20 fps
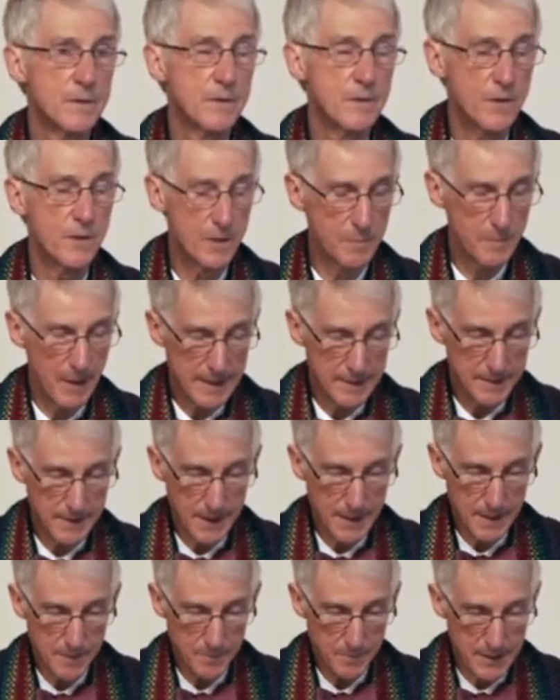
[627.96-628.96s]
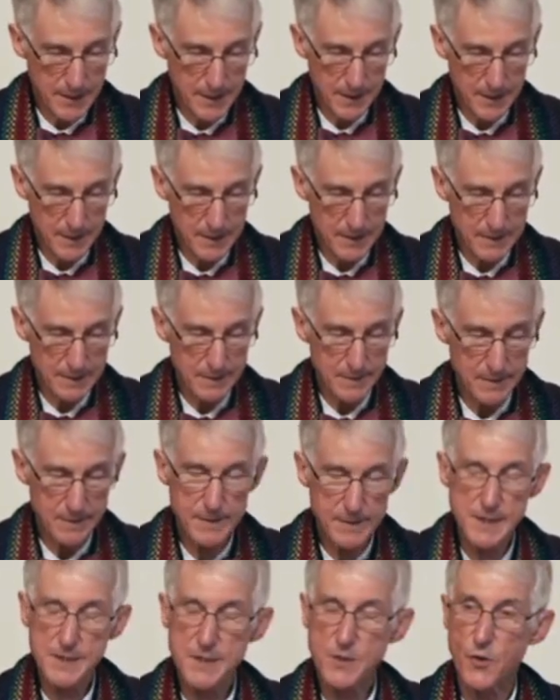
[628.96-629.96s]
Or might they be
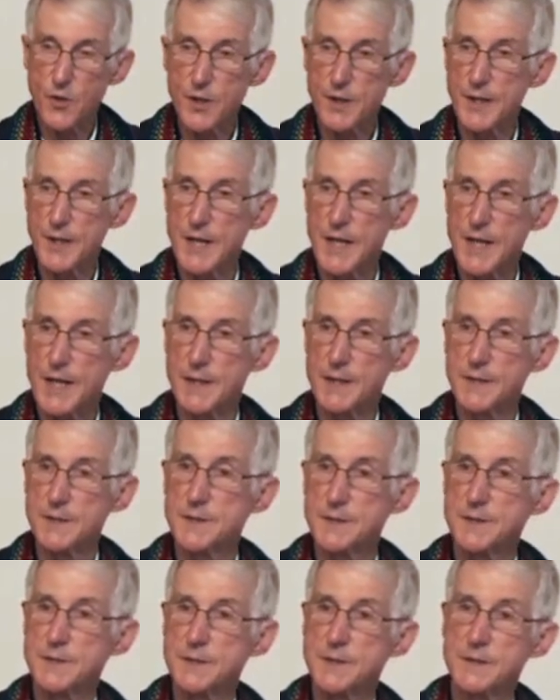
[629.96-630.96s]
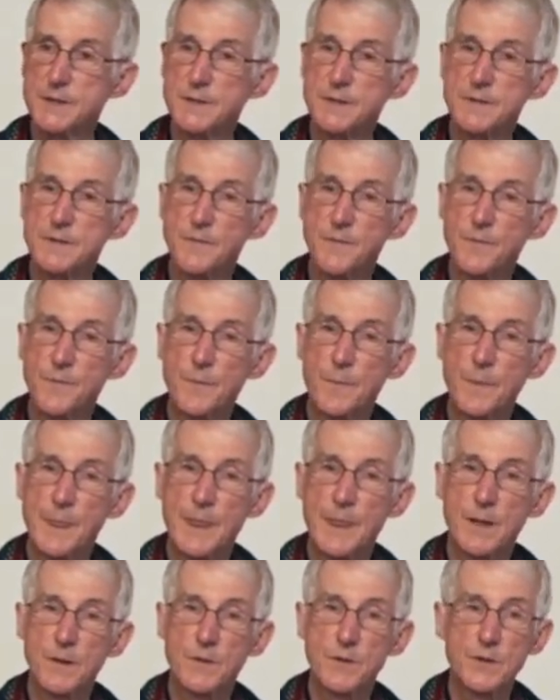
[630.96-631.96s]
disorganized
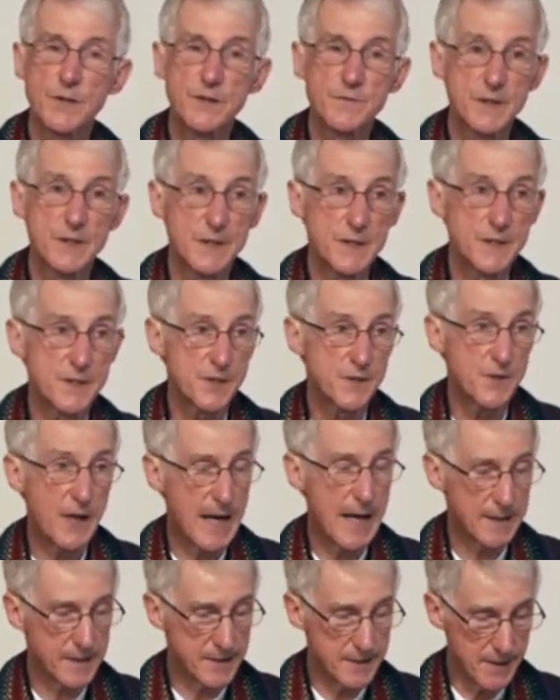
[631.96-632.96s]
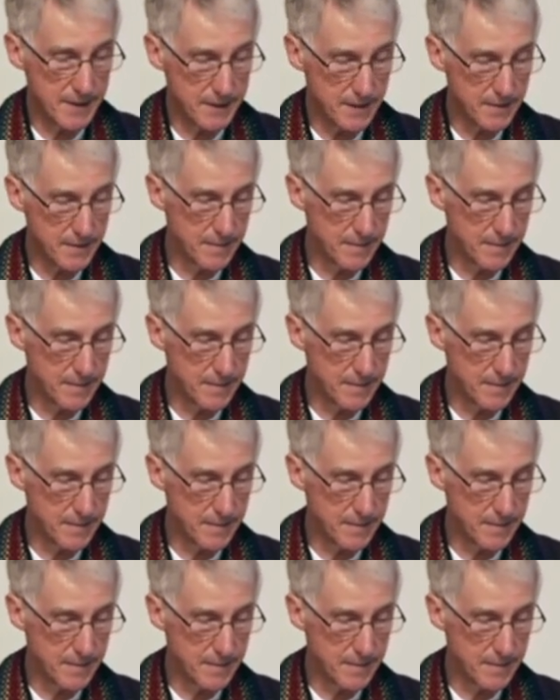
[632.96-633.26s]
or even distracting?